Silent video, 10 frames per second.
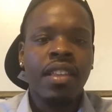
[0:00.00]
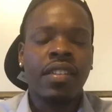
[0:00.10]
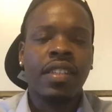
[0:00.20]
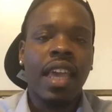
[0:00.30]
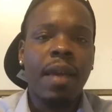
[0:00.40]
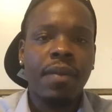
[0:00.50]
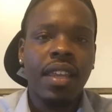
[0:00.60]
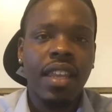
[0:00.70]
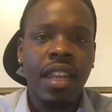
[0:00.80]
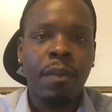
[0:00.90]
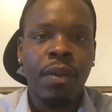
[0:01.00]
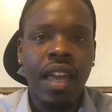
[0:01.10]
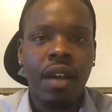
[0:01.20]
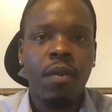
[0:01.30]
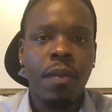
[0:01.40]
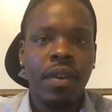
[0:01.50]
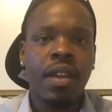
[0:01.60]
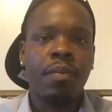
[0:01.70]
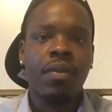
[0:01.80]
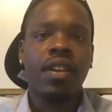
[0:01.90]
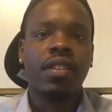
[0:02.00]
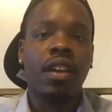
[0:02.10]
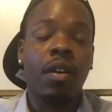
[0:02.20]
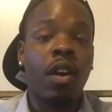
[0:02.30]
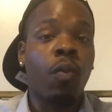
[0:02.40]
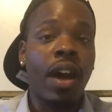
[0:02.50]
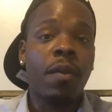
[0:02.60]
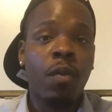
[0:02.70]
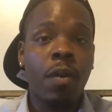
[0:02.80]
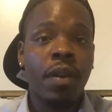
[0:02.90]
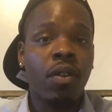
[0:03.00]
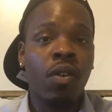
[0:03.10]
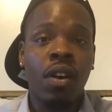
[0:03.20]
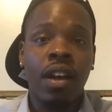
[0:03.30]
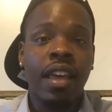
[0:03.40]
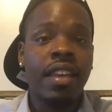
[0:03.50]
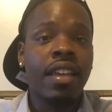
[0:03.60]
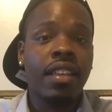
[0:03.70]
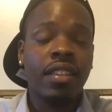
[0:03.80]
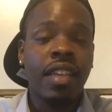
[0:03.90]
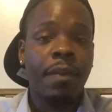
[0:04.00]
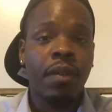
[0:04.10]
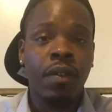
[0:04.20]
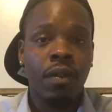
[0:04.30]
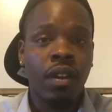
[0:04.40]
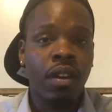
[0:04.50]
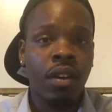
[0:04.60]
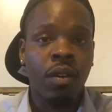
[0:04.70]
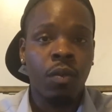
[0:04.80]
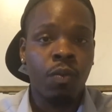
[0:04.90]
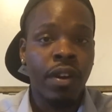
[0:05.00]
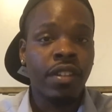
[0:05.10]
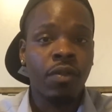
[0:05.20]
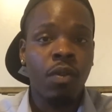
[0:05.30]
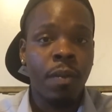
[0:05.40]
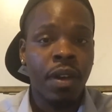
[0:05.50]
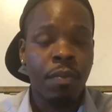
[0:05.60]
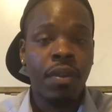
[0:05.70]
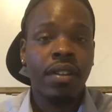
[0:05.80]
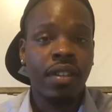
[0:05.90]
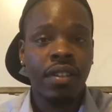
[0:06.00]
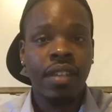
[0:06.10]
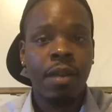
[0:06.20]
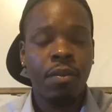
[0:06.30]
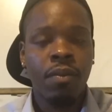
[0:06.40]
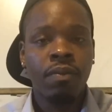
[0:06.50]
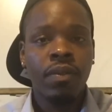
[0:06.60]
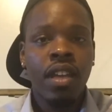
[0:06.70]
The same thing that a black woman can bring, a white woman or any other type of race of woman can bring to the table,